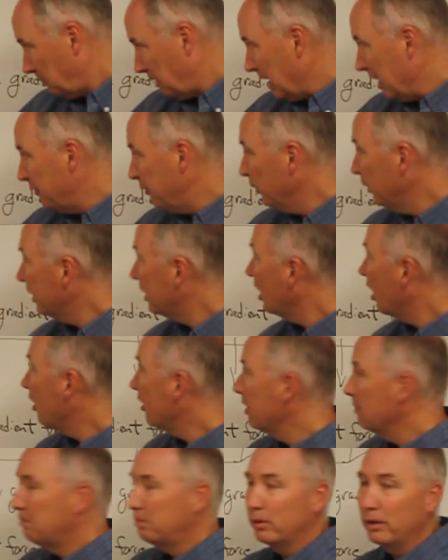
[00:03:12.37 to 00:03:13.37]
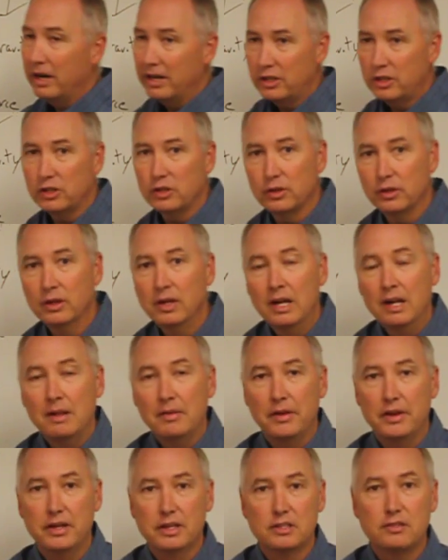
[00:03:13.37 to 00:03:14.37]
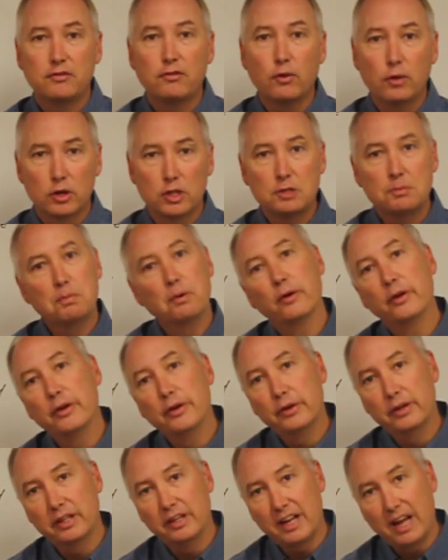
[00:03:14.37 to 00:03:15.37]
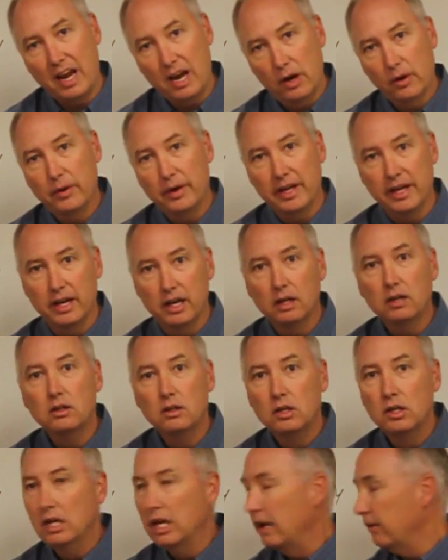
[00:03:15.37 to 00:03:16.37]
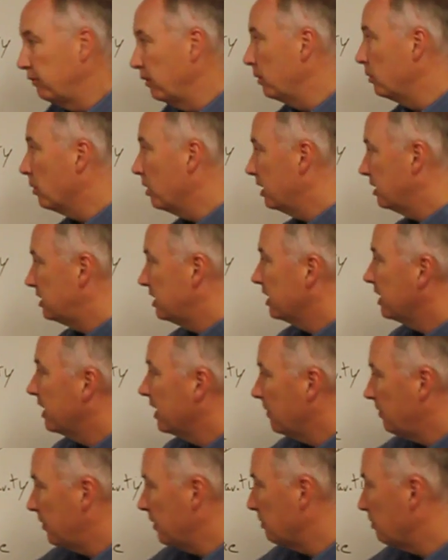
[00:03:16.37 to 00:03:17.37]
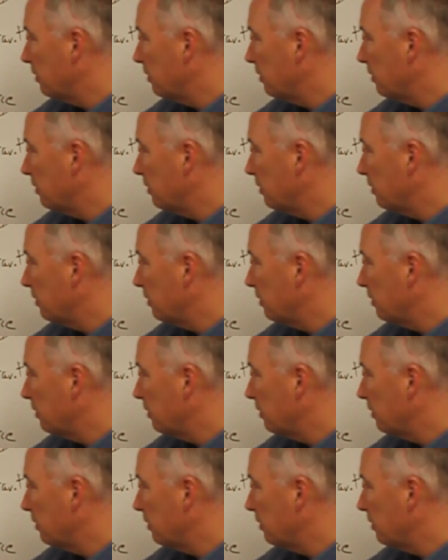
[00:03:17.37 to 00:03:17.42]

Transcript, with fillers: if you recall, the pressure is force per unit area. If we want to get the